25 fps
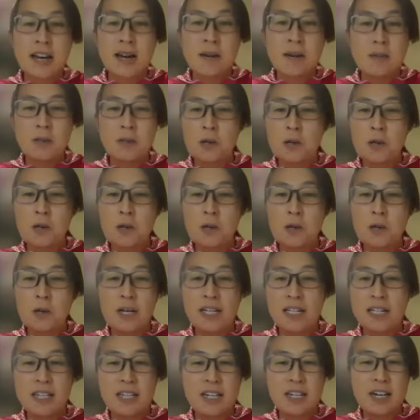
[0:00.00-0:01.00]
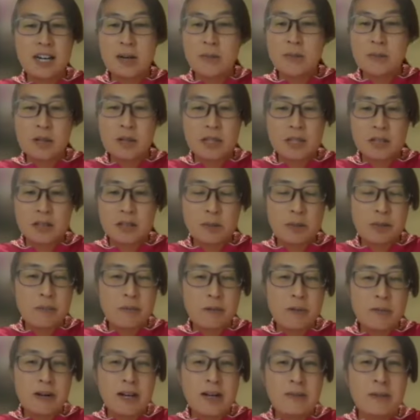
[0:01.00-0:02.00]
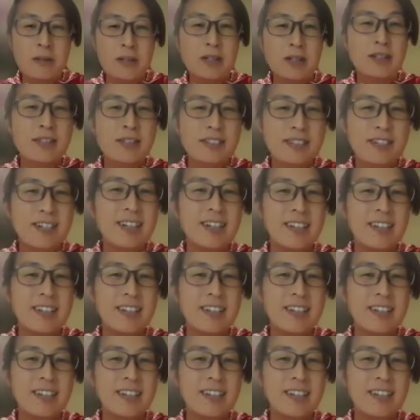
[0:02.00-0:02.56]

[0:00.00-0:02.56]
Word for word: I have no idea. I'm gonna commit for five years.